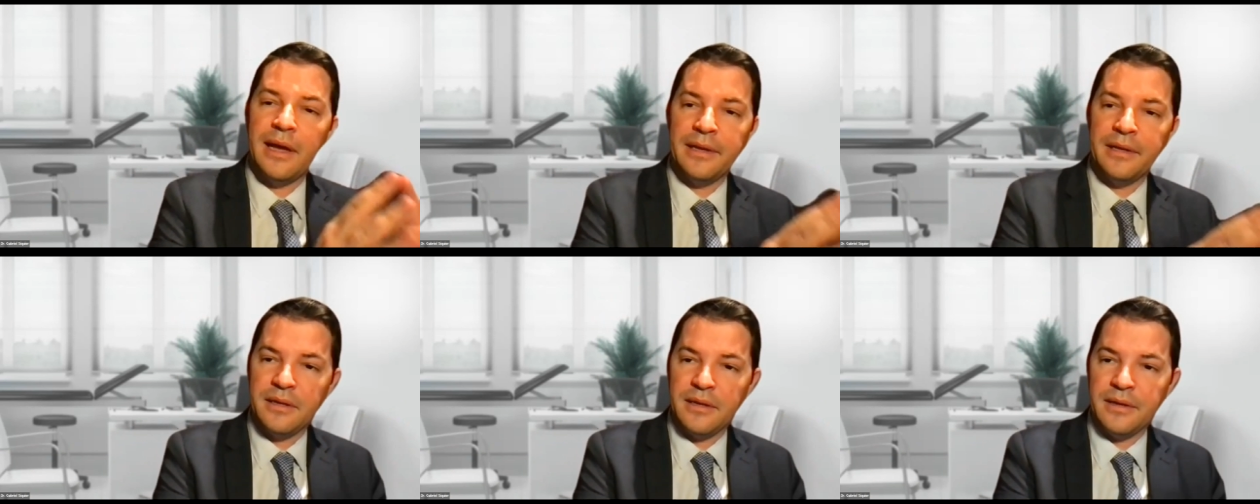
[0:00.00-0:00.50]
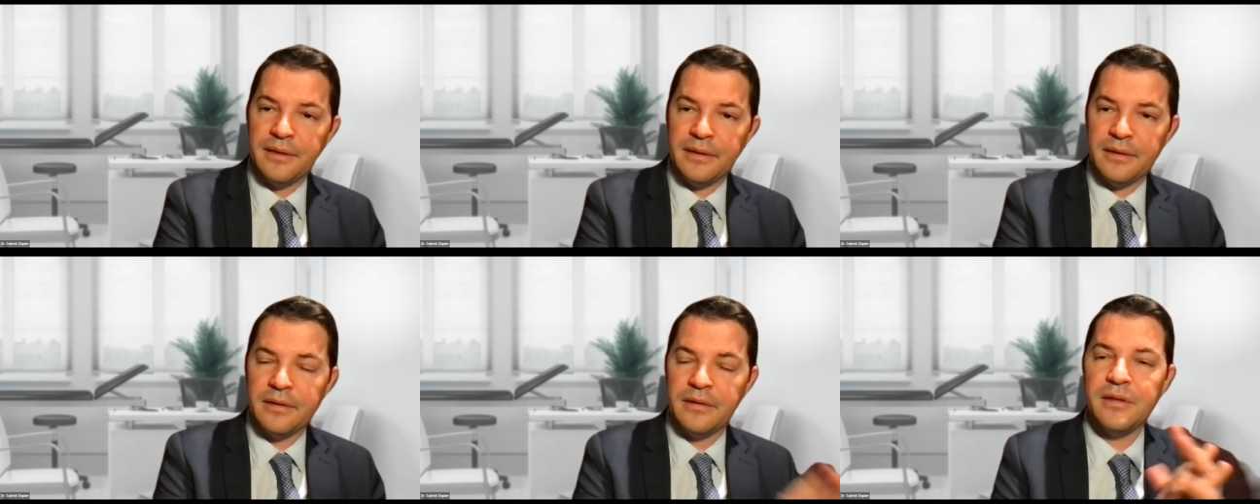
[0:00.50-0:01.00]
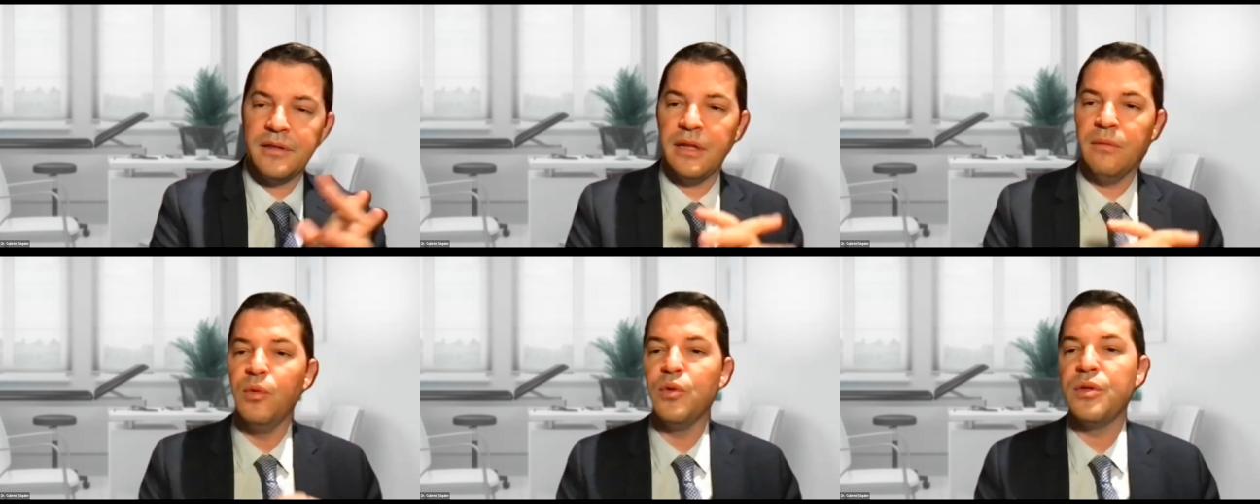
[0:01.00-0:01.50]
and a
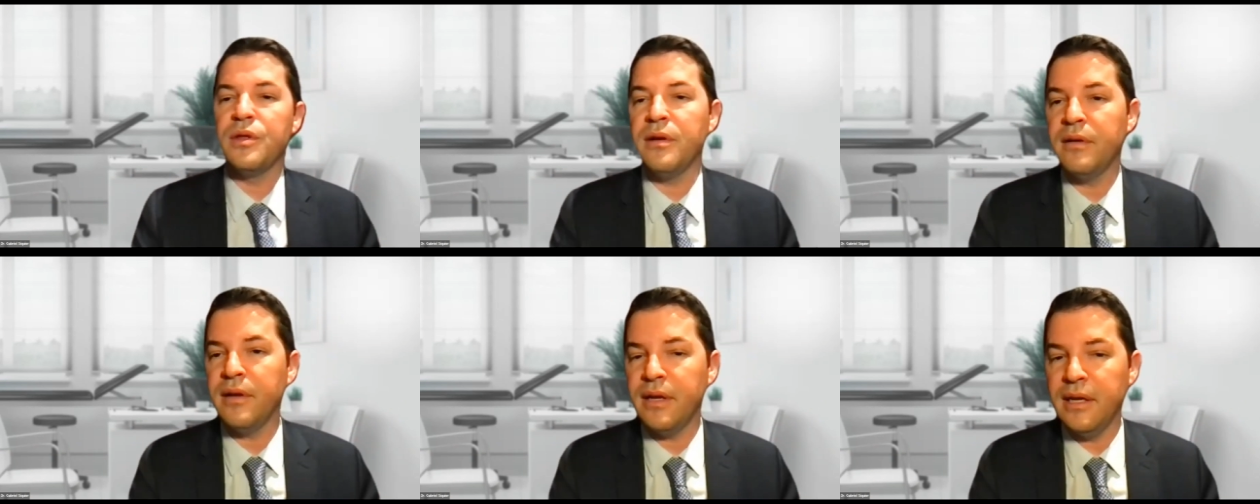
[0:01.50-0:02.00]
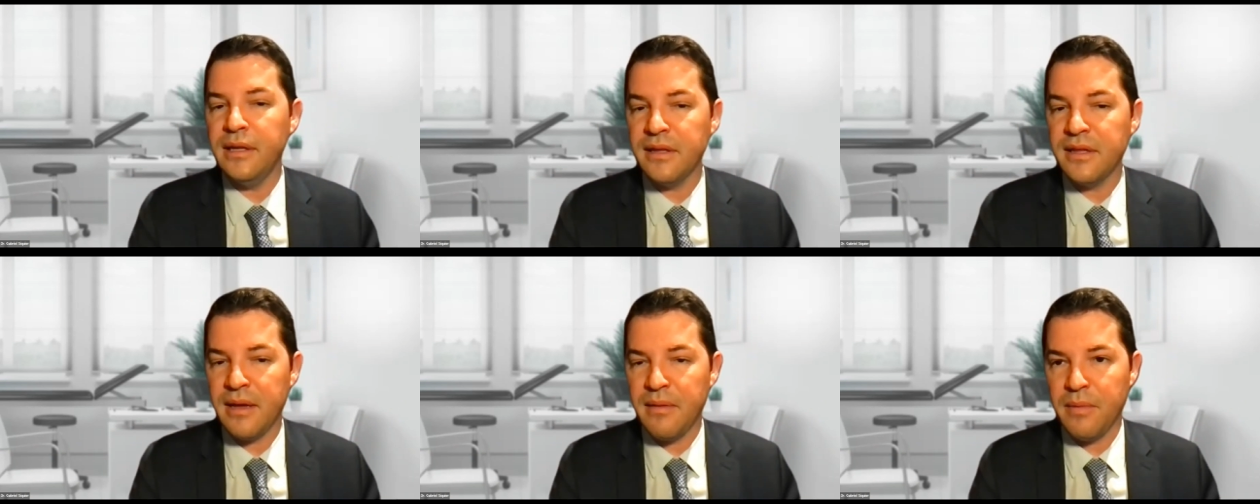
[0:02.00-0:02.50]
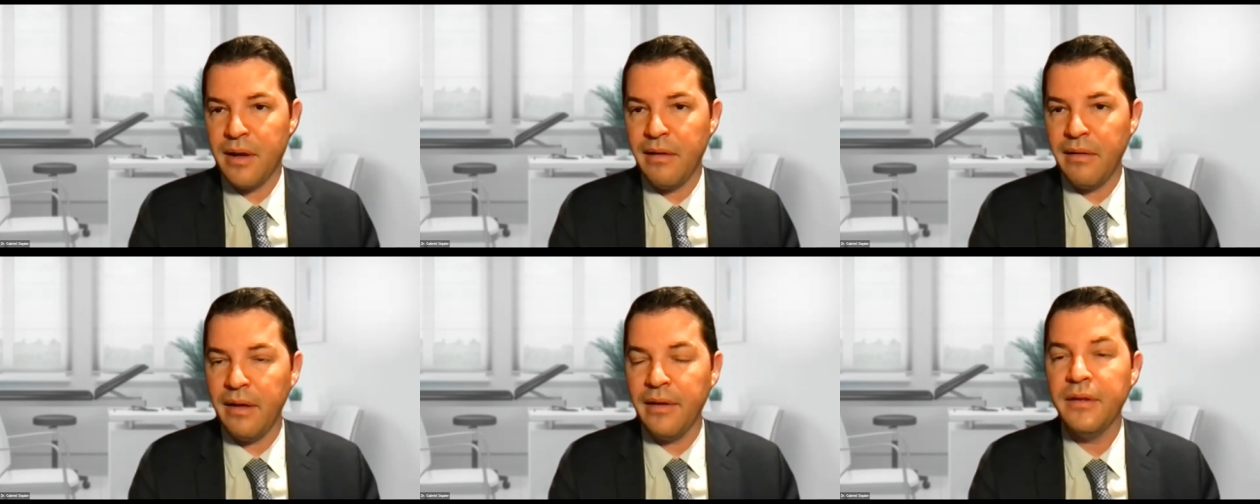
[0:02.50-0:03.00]
cell booster in the same
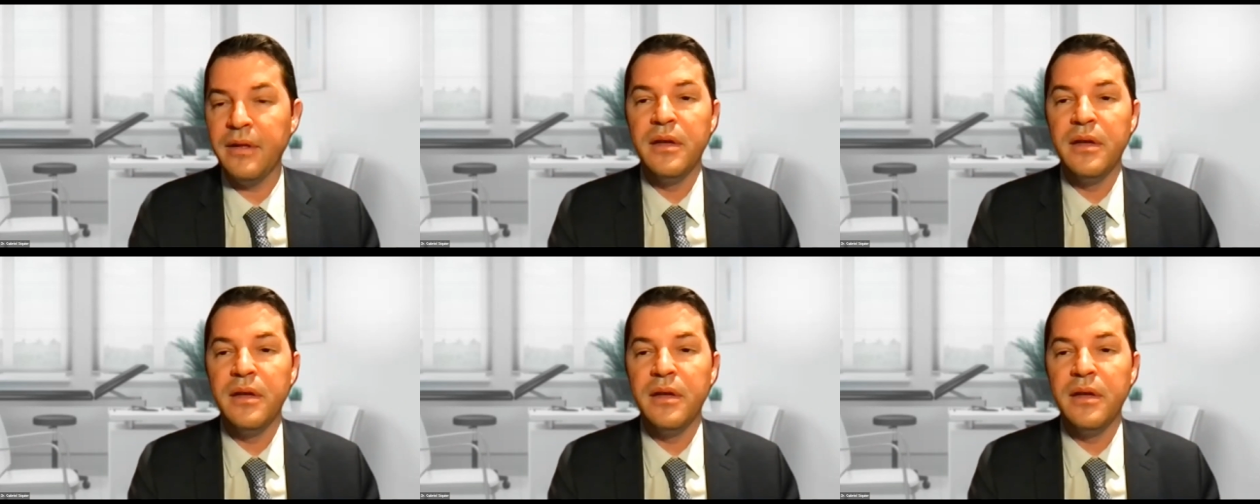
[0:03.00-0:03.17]
area.